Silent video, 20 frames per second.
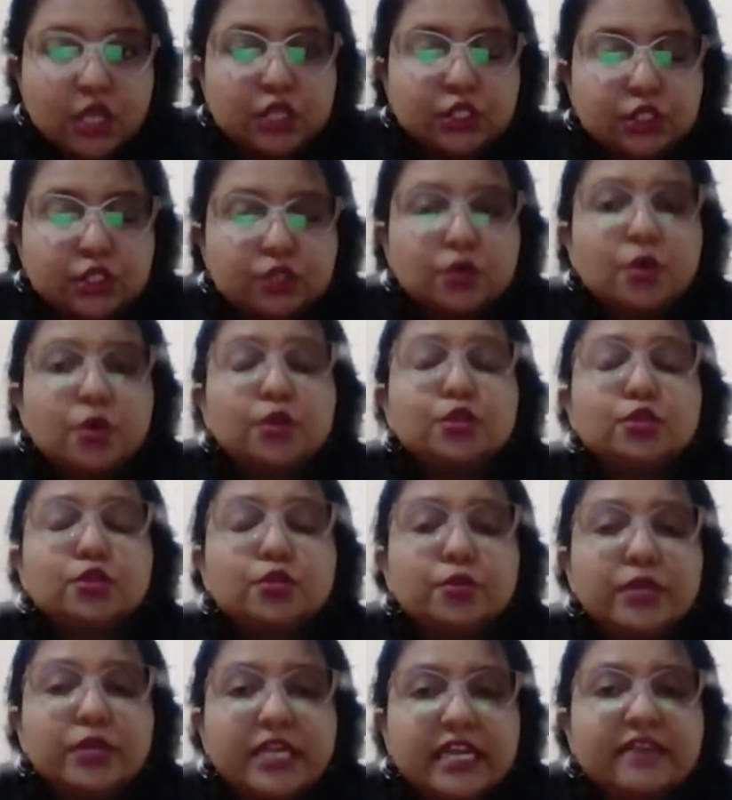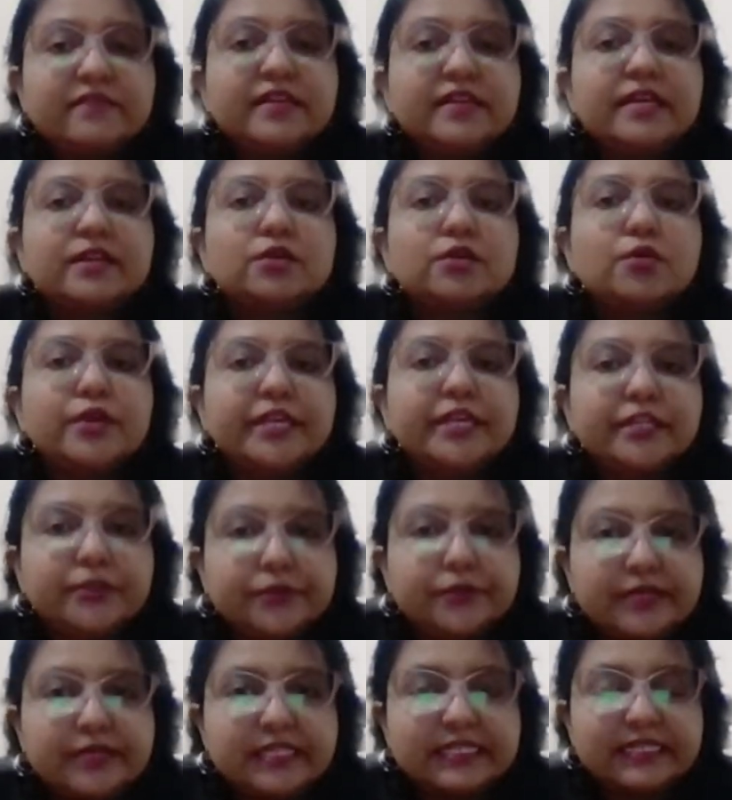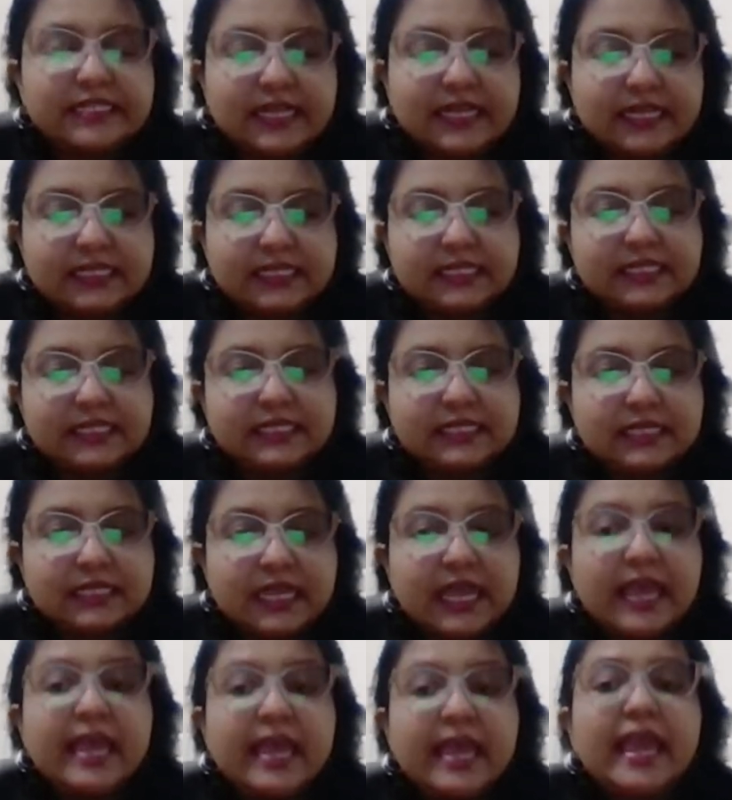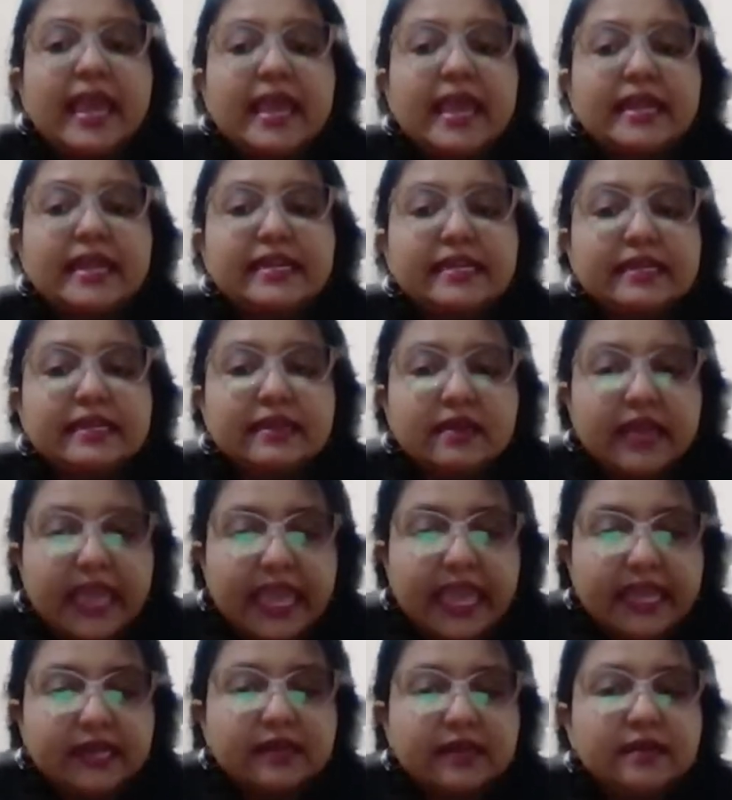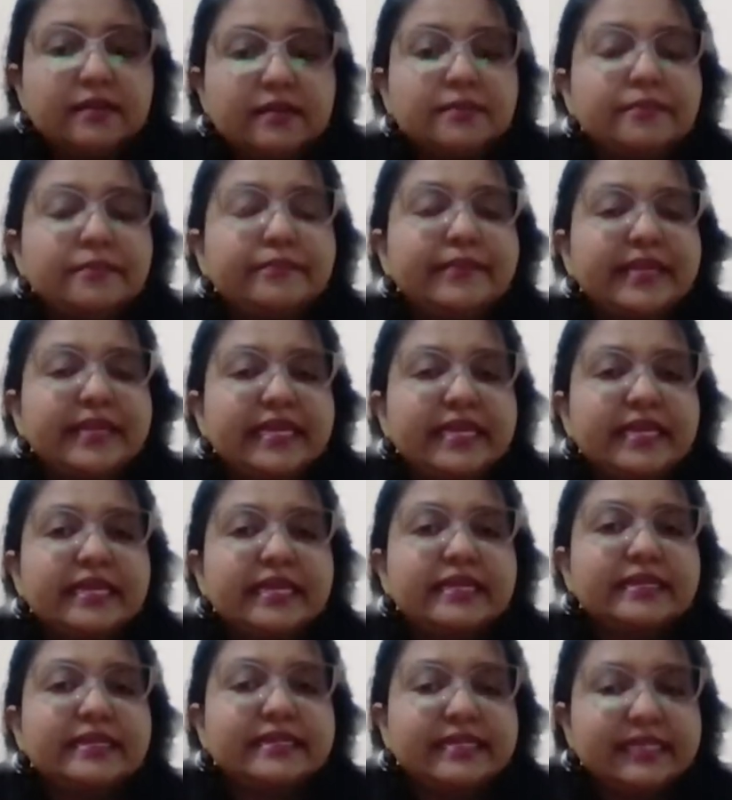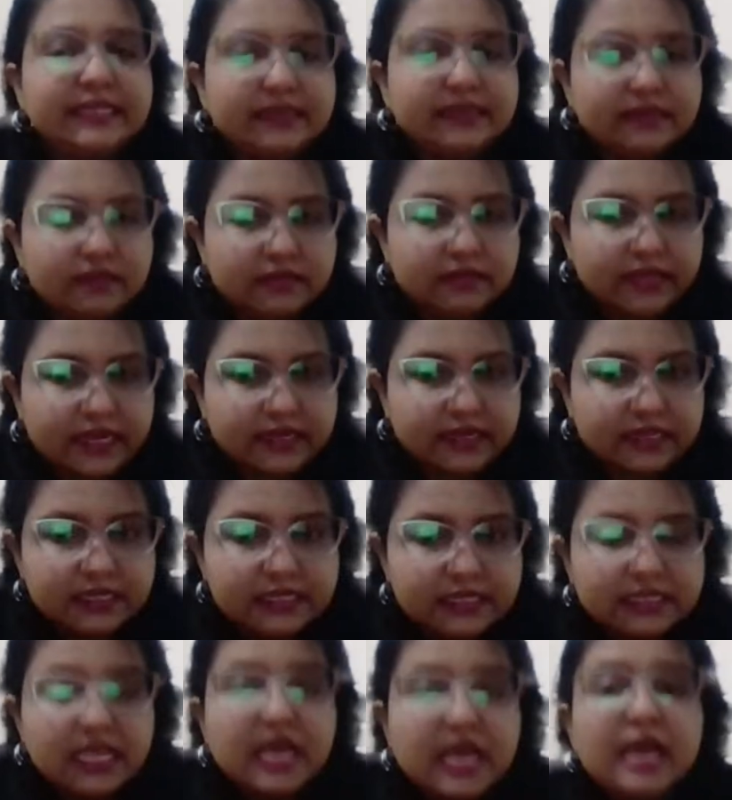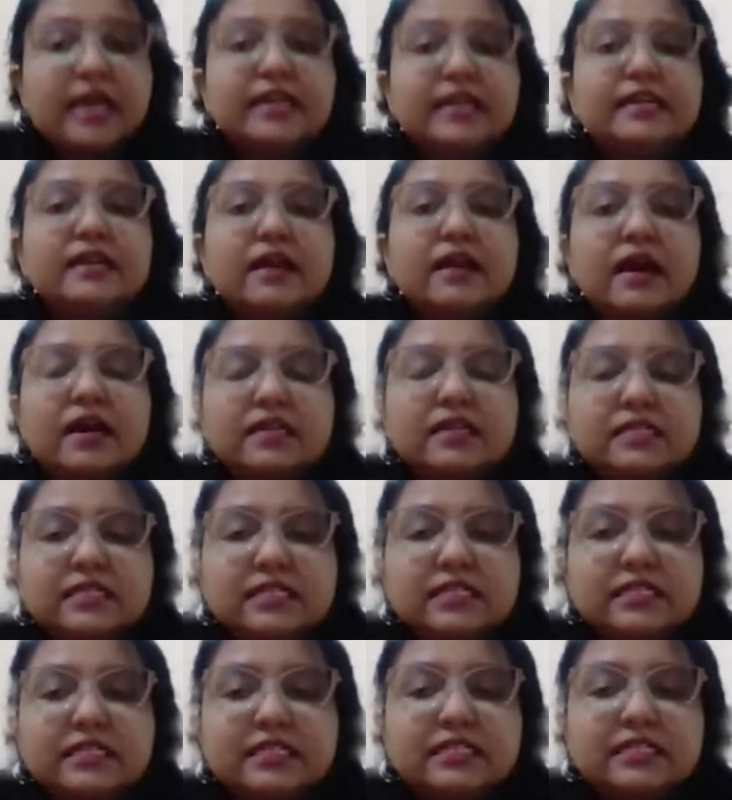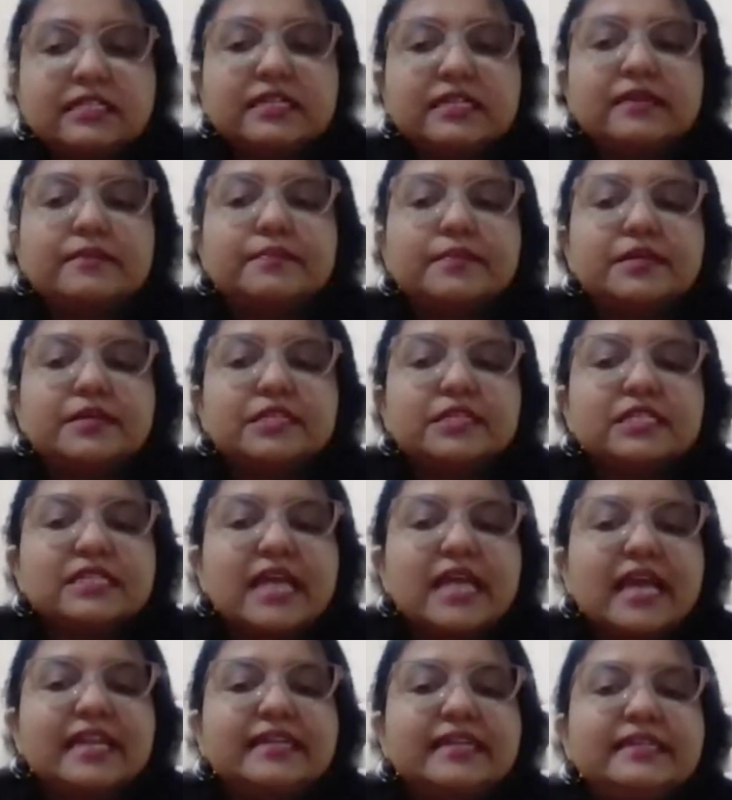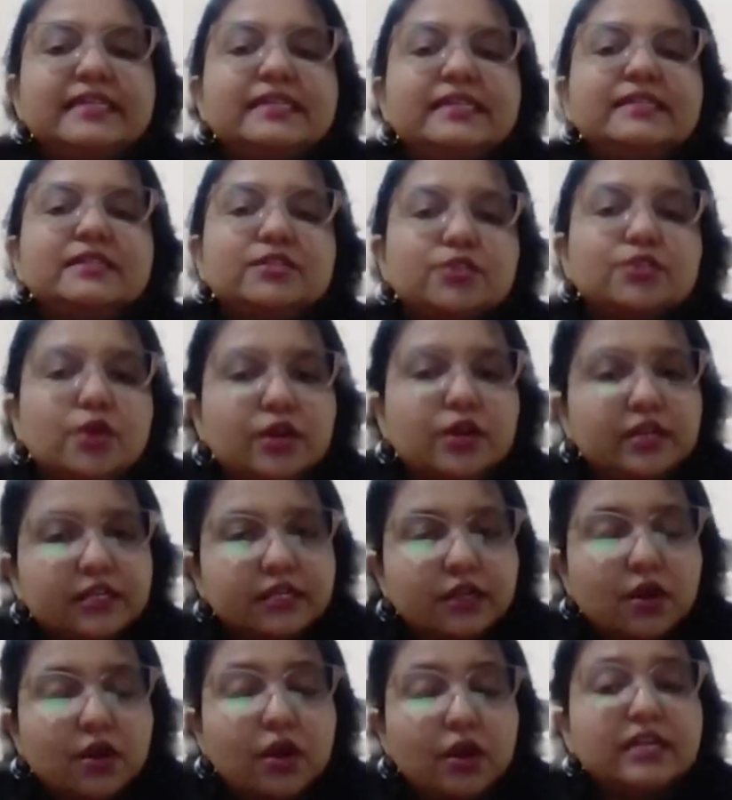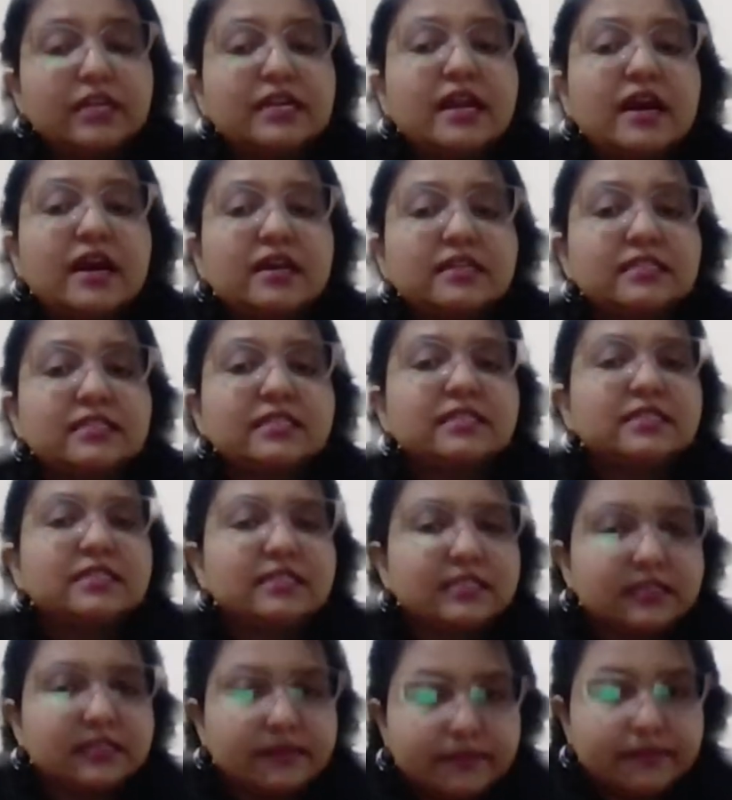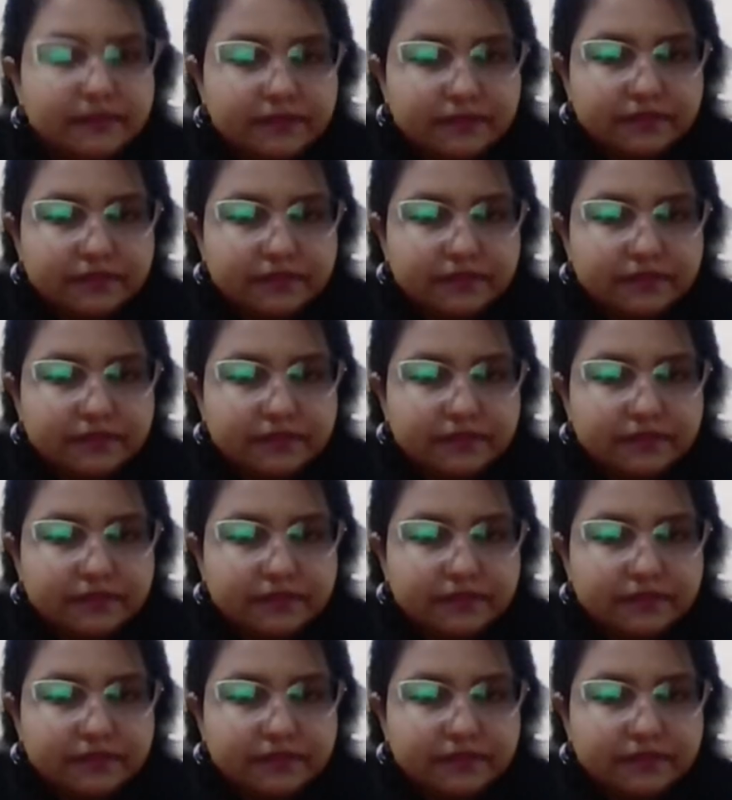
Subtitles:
So today we are going to discuss NPD, that is Narcissistic Personality Disorder or Narcissism.